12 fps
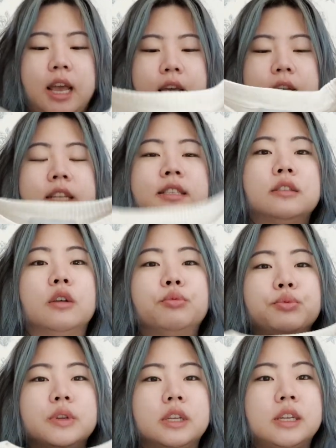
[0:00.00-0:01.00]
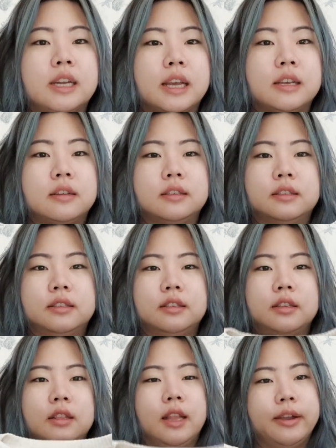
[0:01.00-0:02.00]
It's a really nice
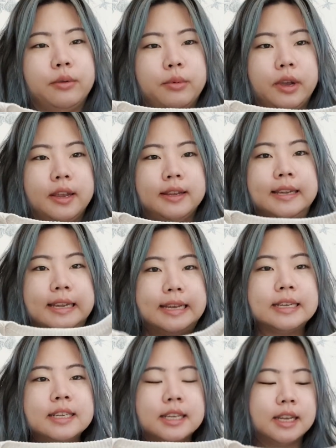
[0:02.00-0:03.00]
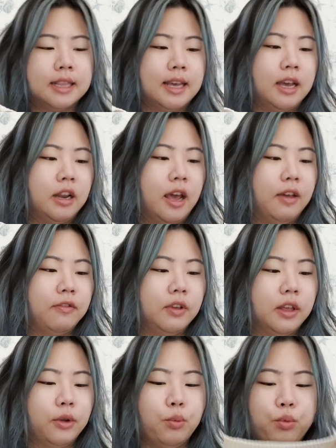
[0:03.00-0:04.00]
lightweight knit that I feel
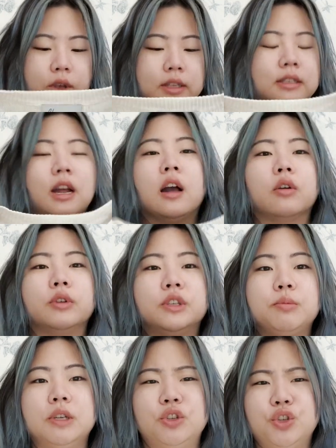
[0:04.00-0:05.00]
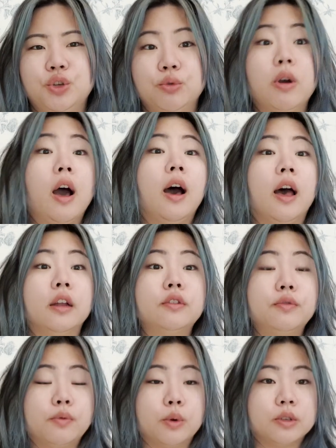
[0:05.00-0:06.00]
like is not going to be too hot
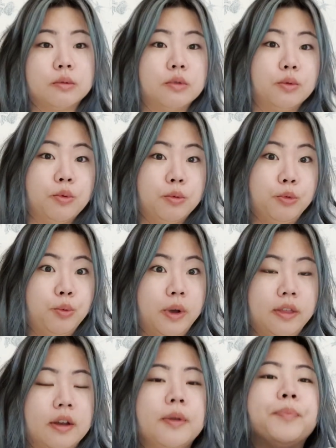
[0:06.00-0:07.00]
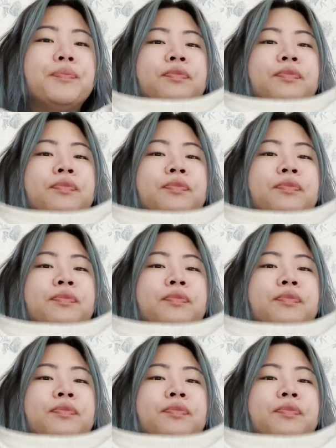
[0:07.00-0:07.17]
for some of the warmer weather.